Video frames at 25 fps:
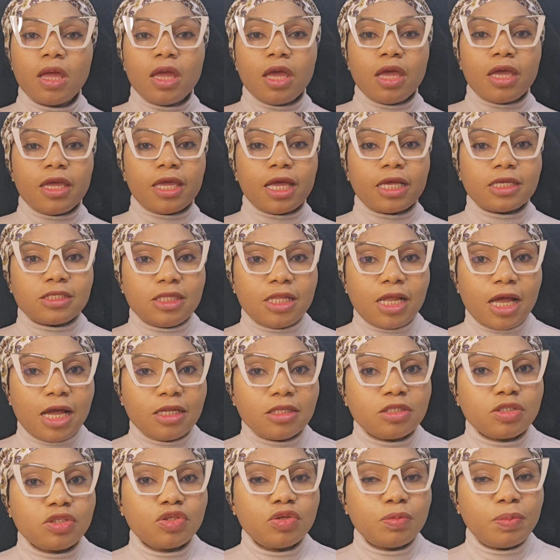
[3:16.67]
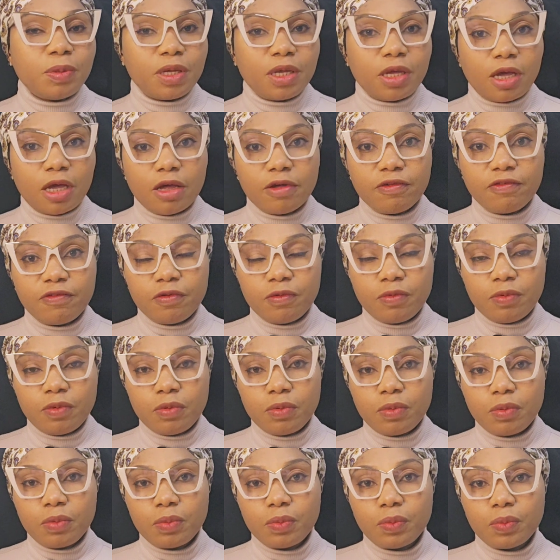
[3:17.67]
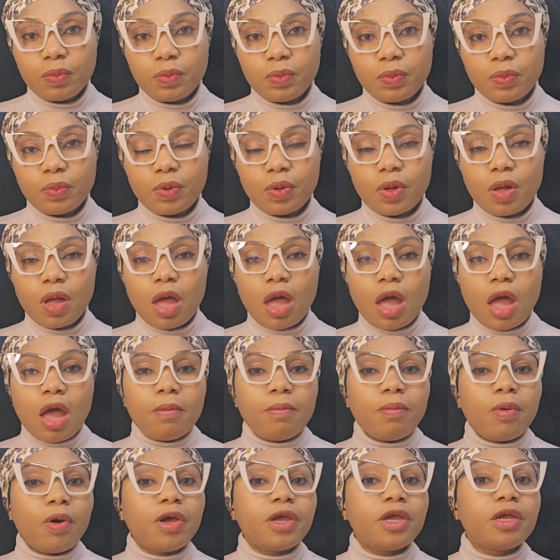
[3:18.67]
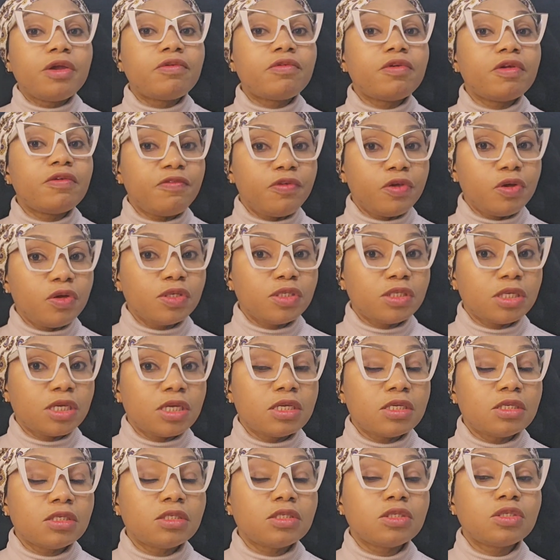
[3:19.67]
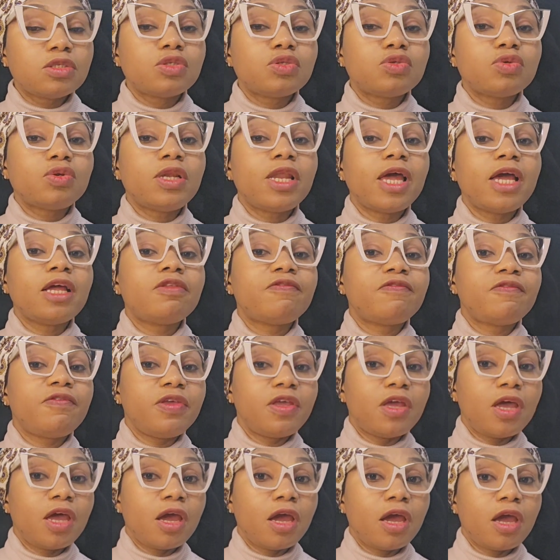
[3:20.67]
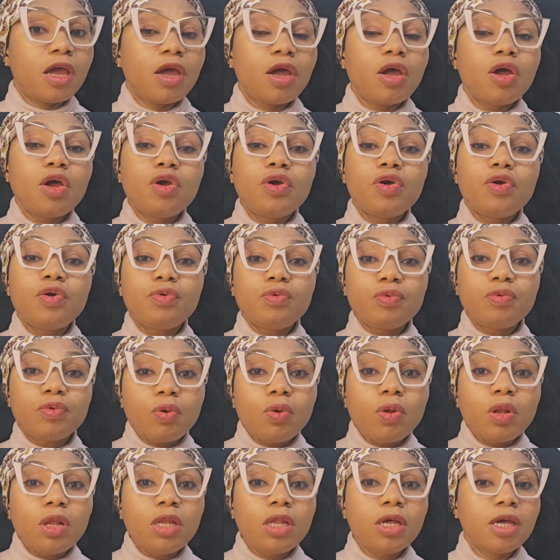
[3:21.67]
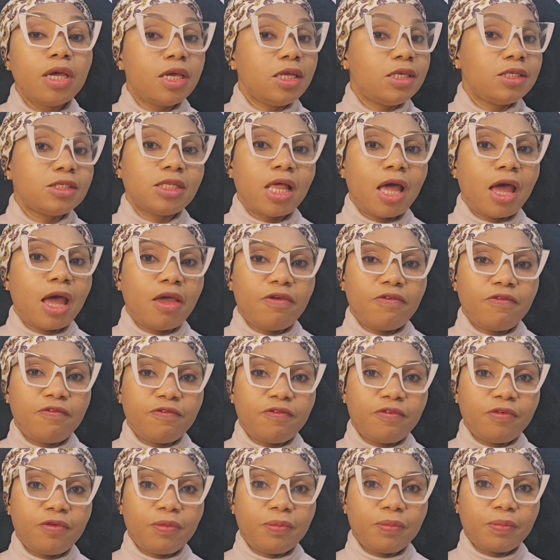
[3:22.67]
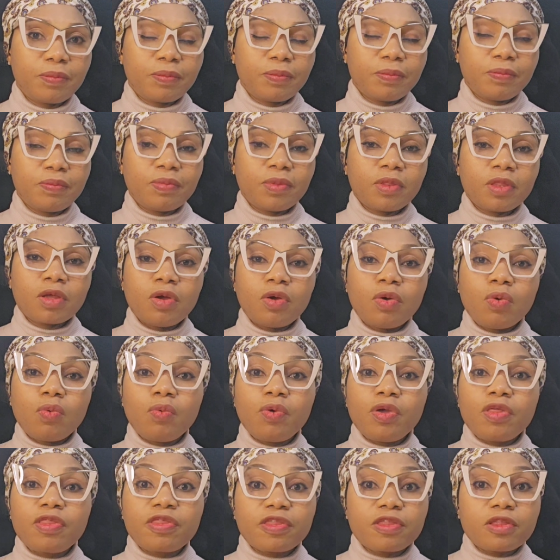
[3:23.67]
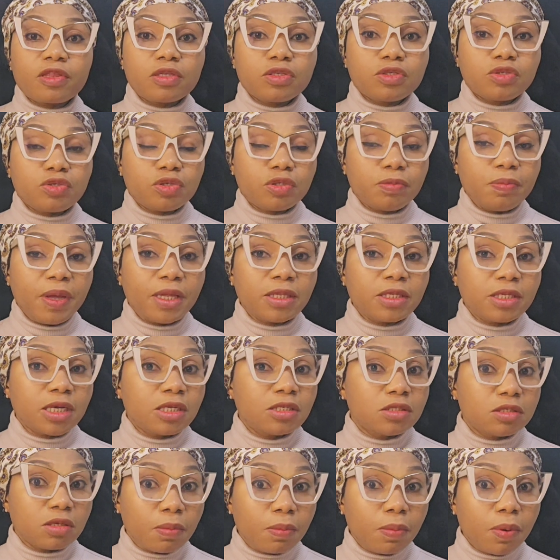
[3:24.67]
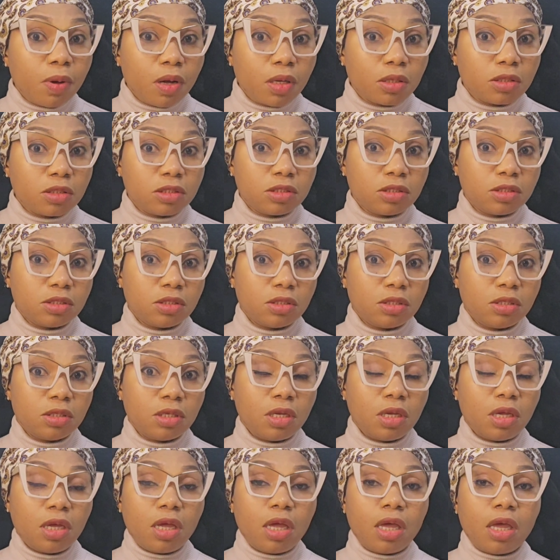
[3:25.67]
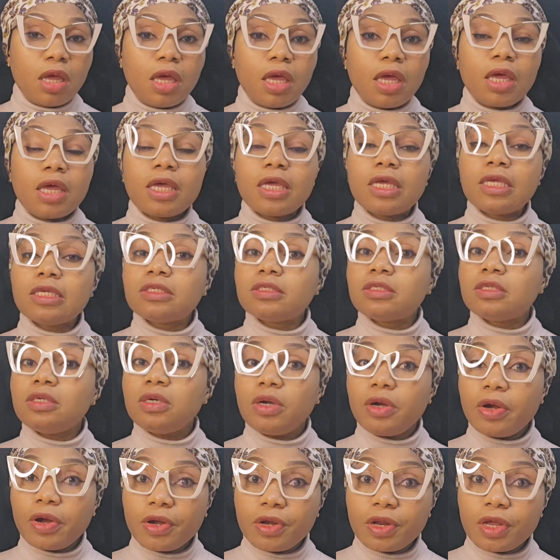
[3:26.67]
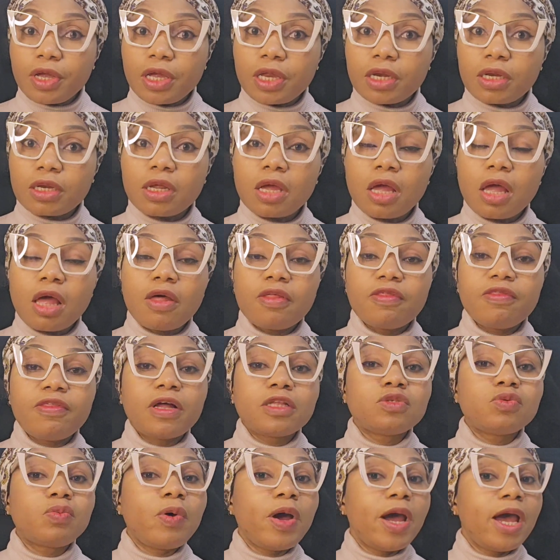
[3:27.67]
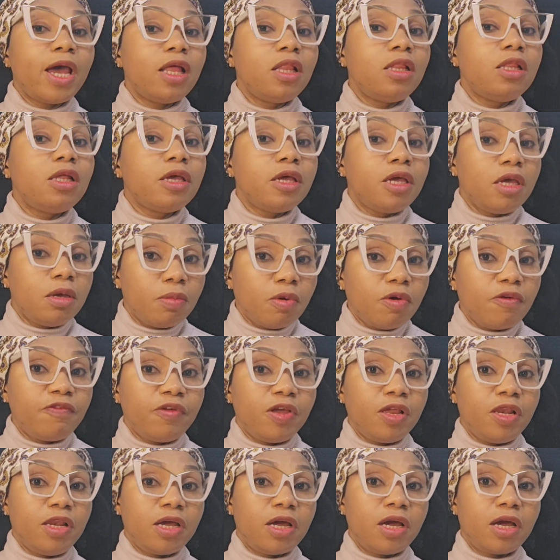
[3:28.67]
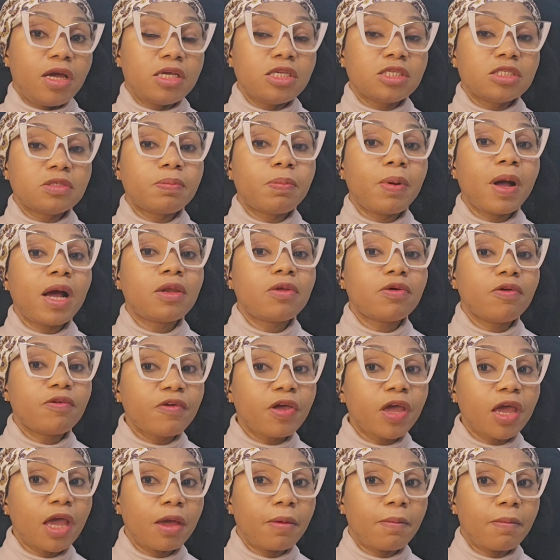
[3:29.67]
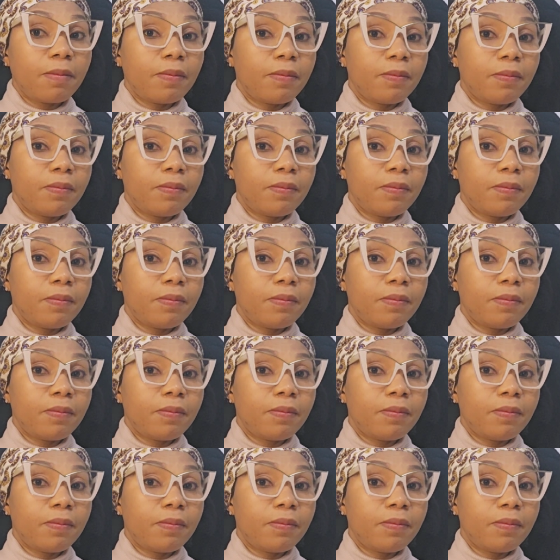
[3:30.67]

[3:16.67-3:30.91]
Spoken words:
He has learned to be careful, but he refuses to let fear rule his life. With treatment and support, he's learning that while hemophilia is part of him,